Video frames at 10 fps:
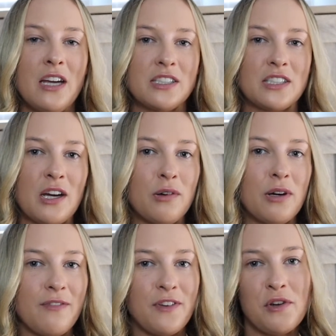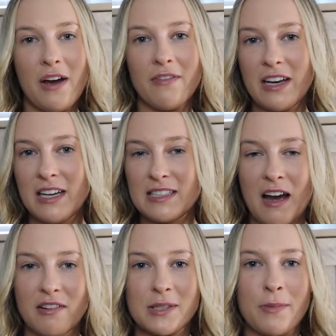So if you have any
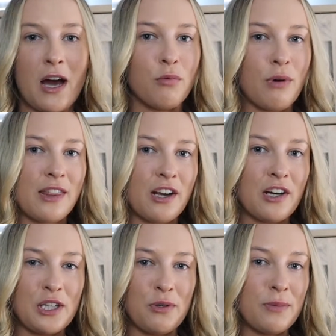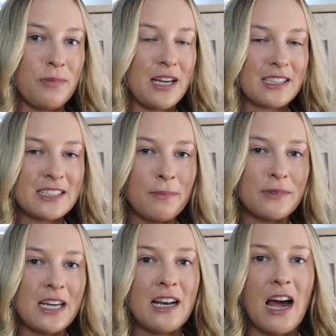doubts about whether you would be
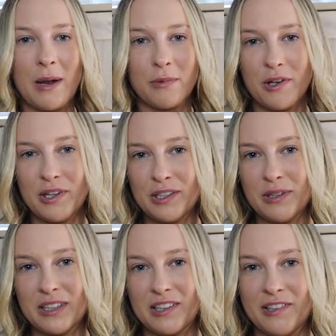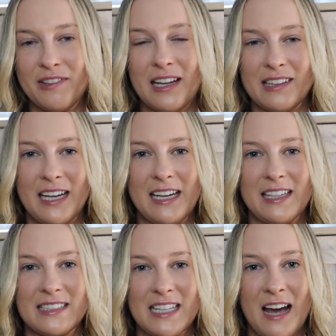accepted, I'm going to include a
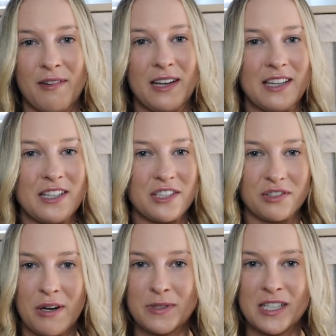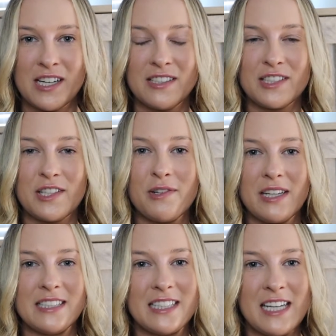link down in the description so you
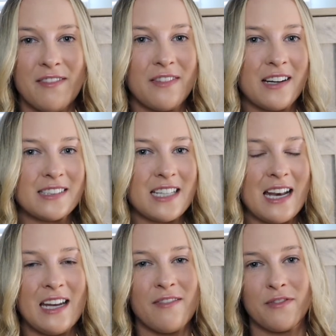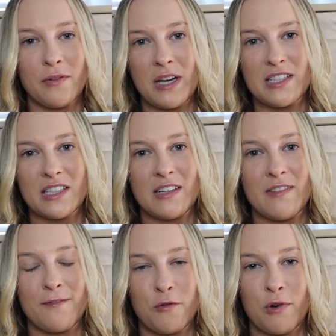can see if there's any
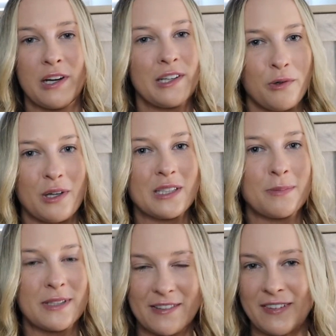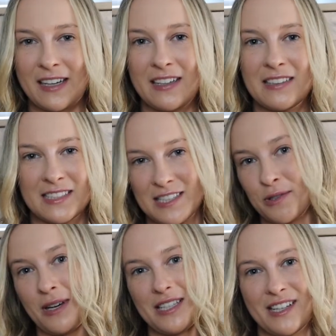information for your specific
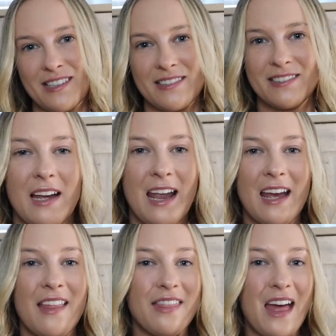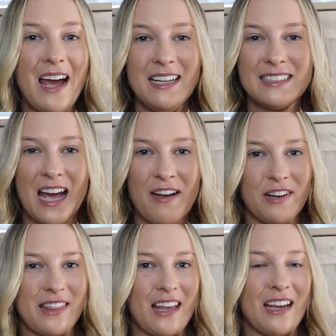situation. And that is
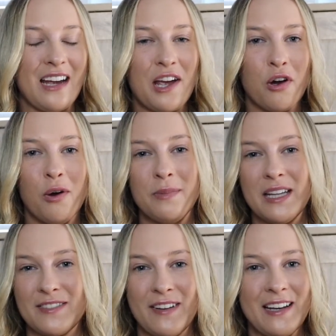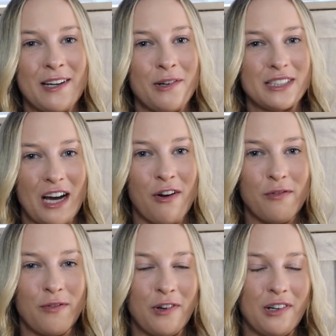everything. I hope this video is
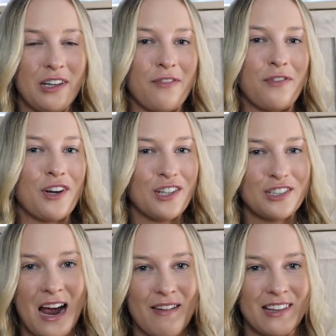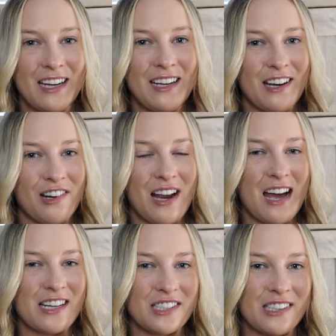helpful. If you're traveling
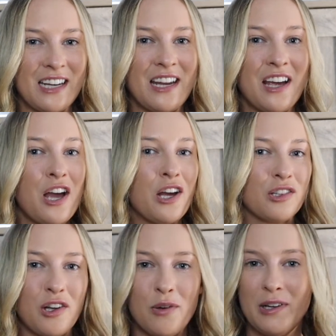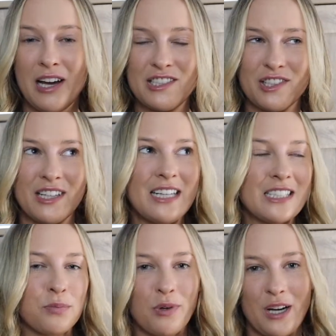internationally, global entry
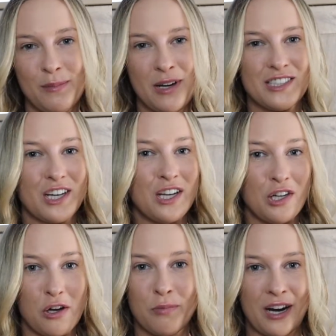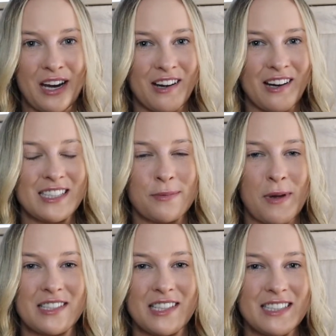is pretty much a no-brainer,
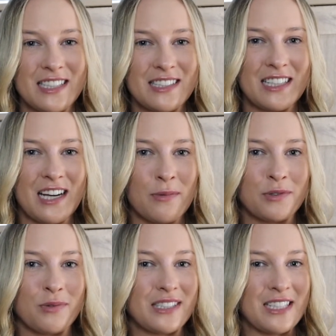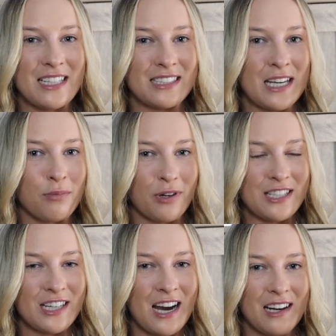especially since it comes with TSA
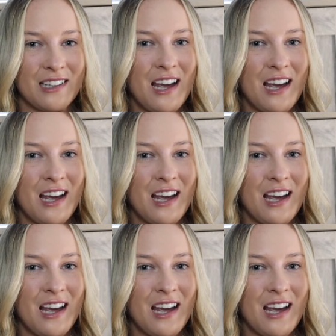PreCheck.